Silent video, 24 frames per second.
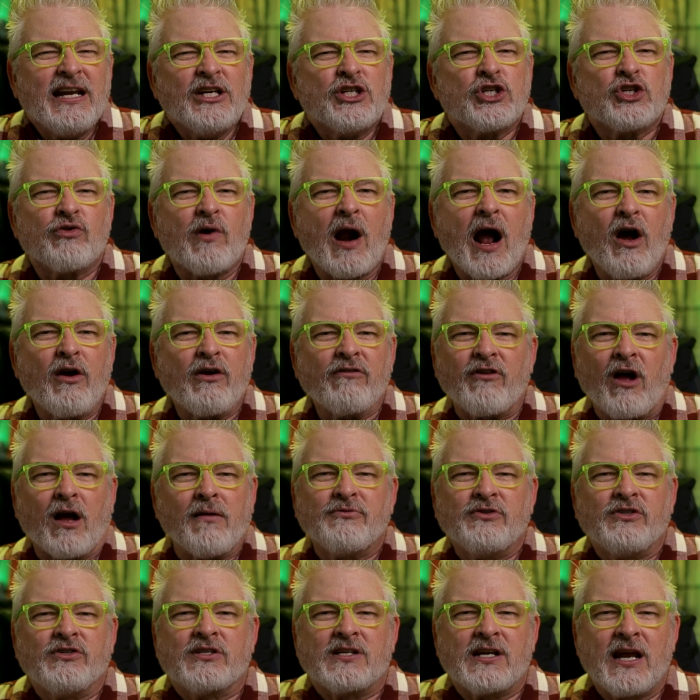any shroud of
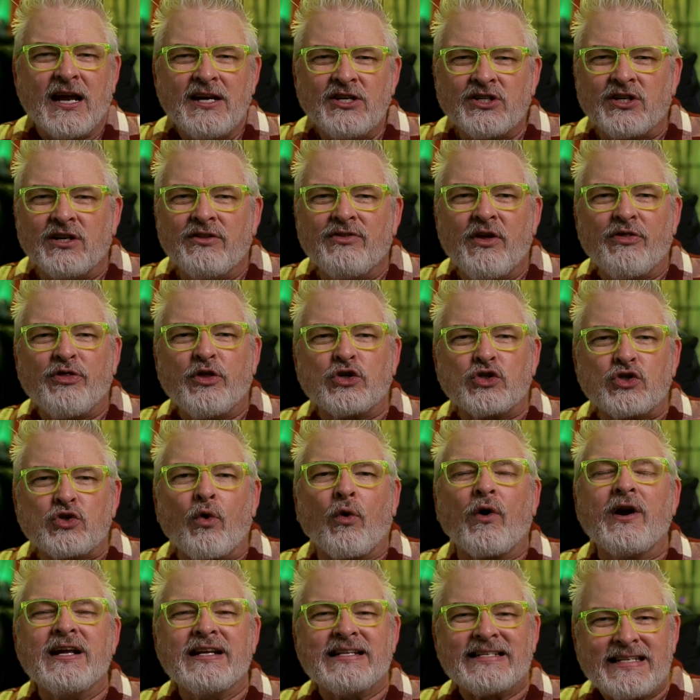obfuscation that the
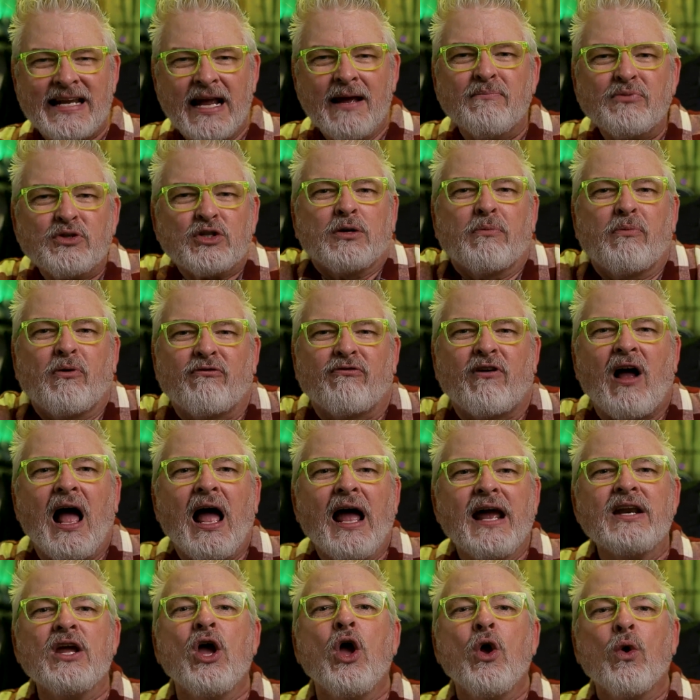story attempts to
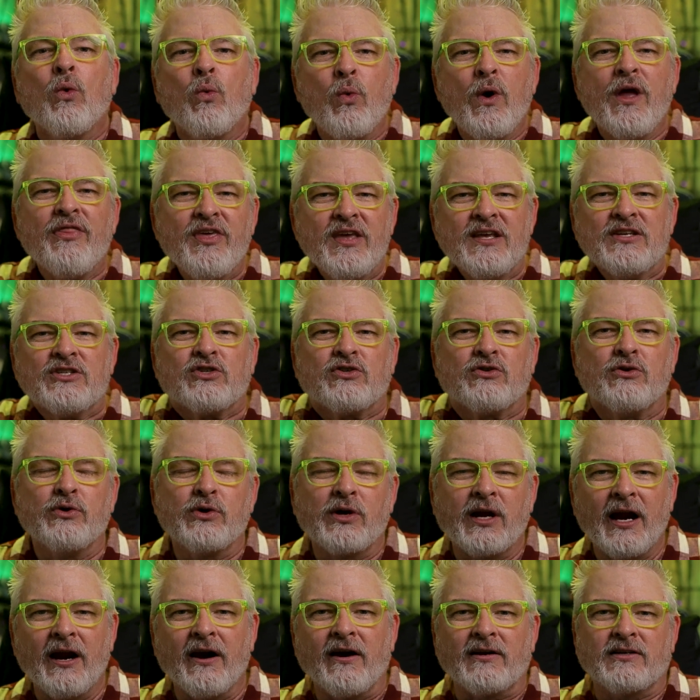provide with his true
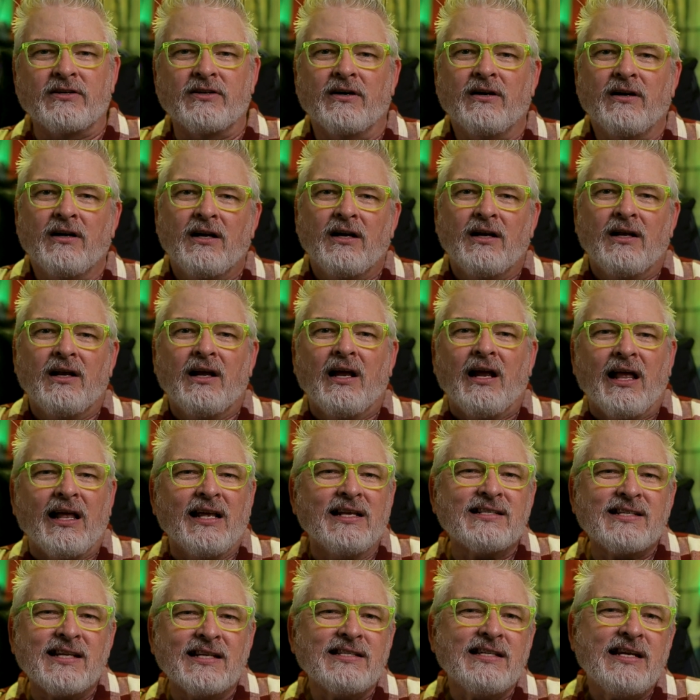character. Now,
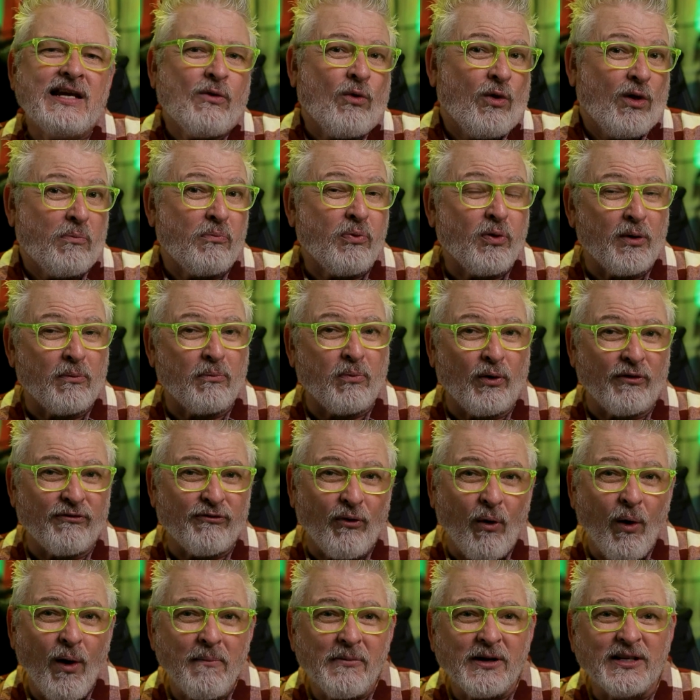this doesn't equal a poor
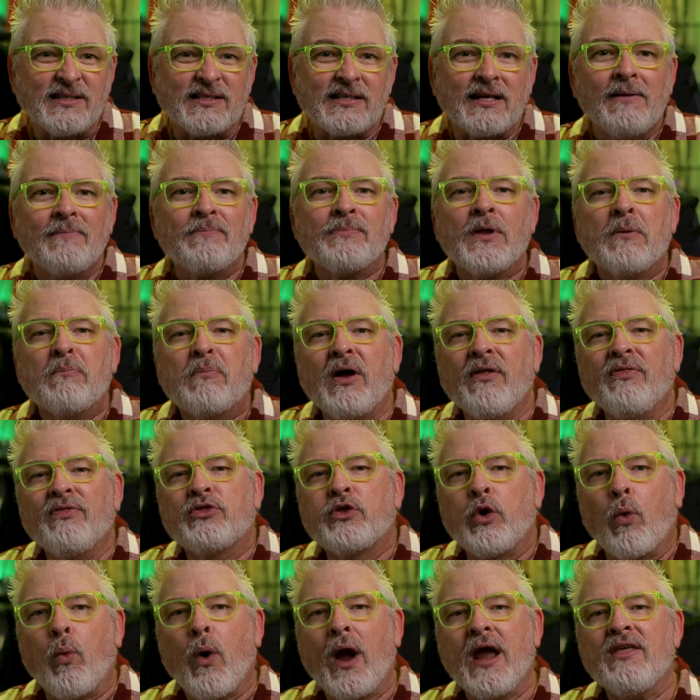performance, but
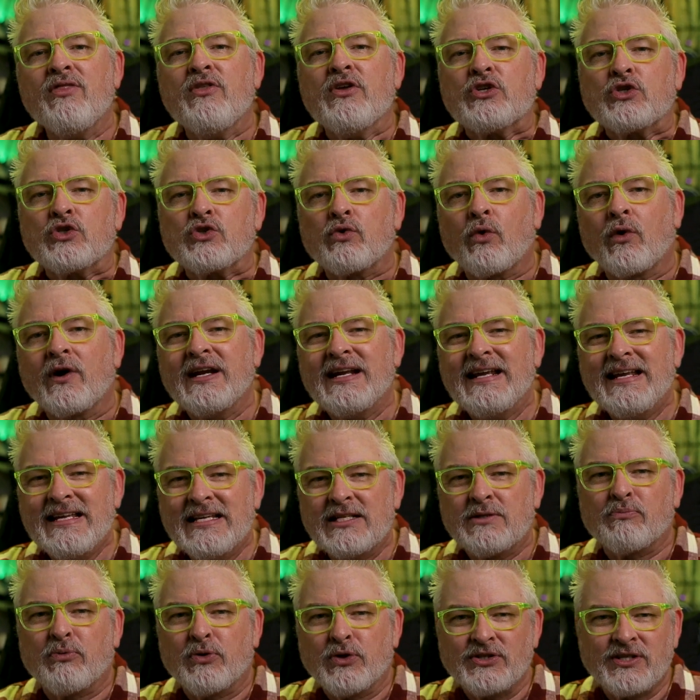the way this story
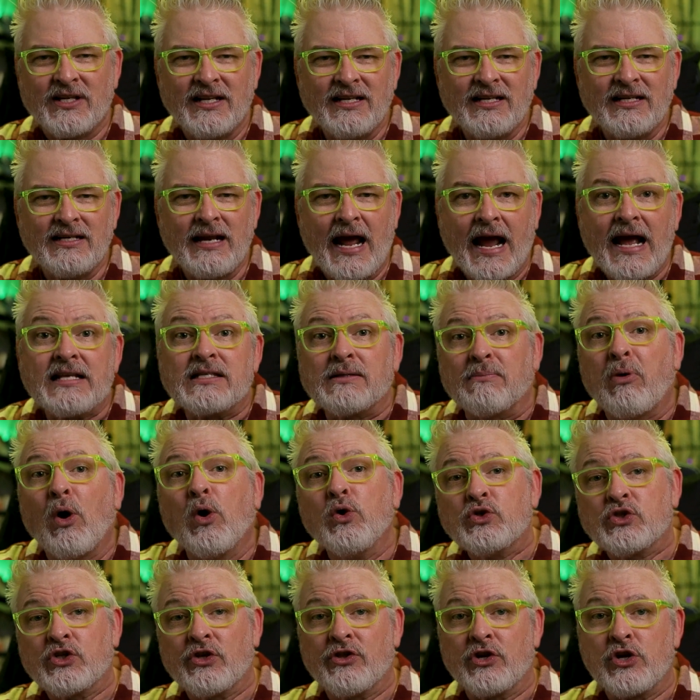is presented, as
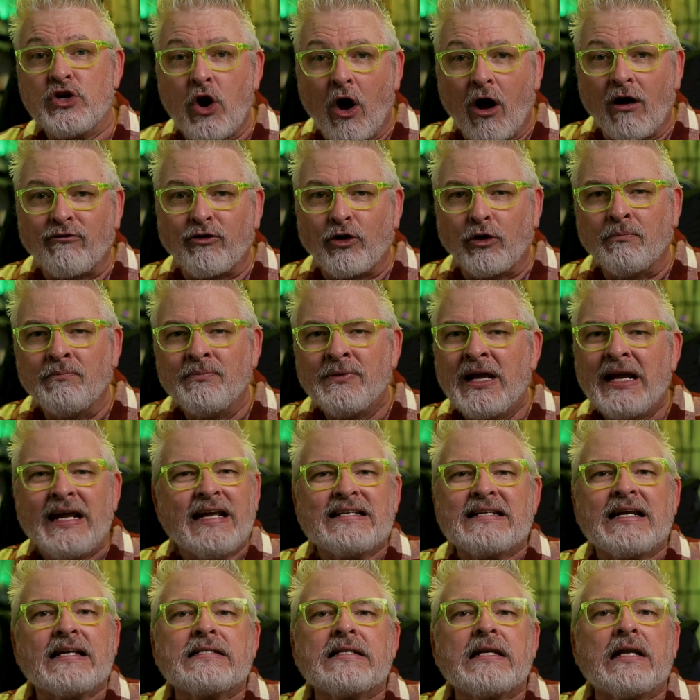opposed to the novel,
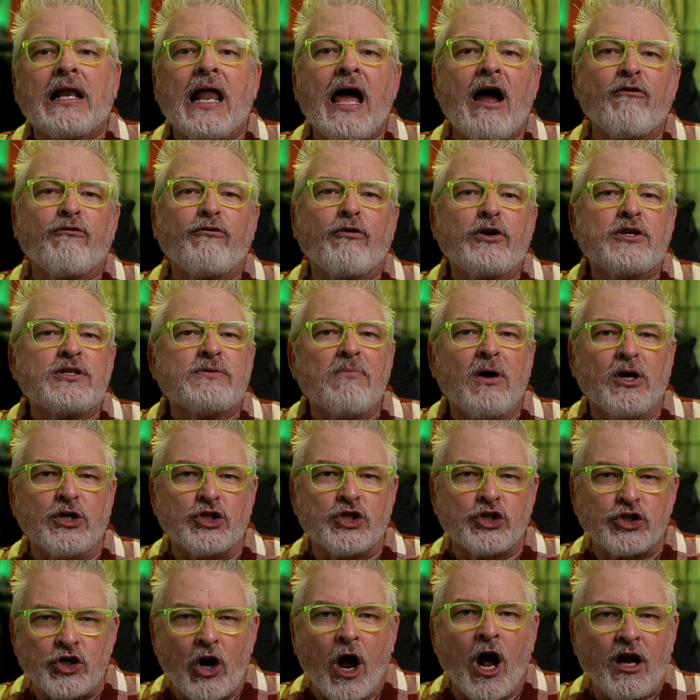it doesn't allow for as much
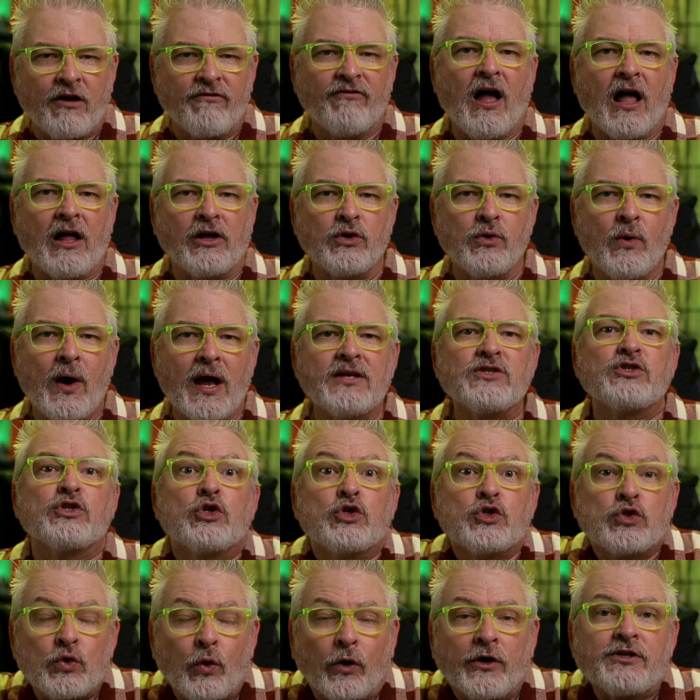shock value as
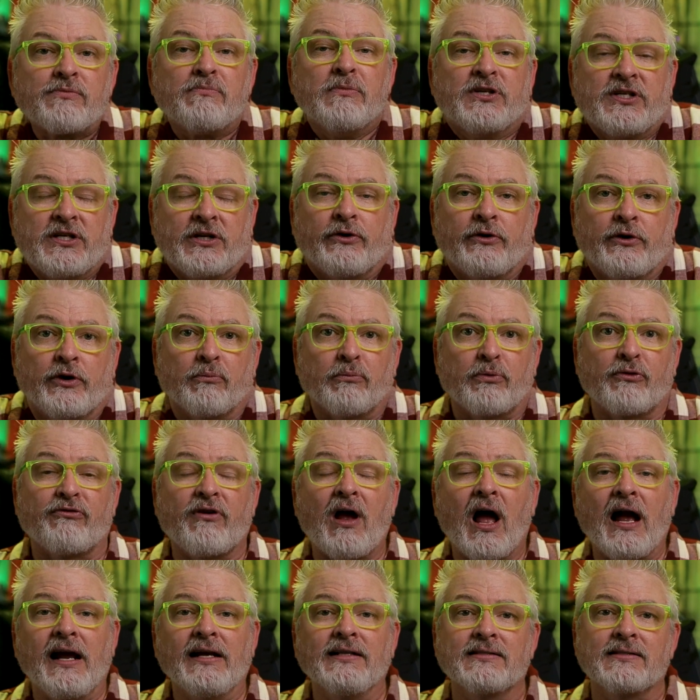the source material
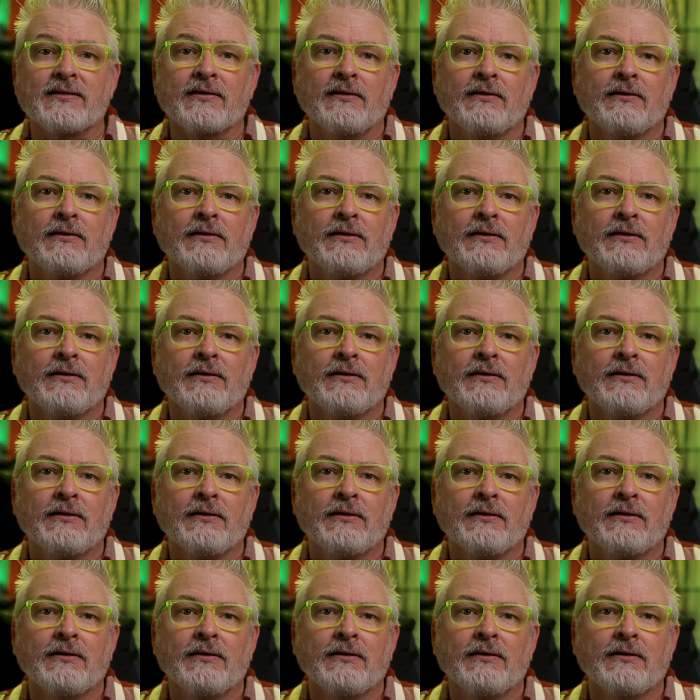provides.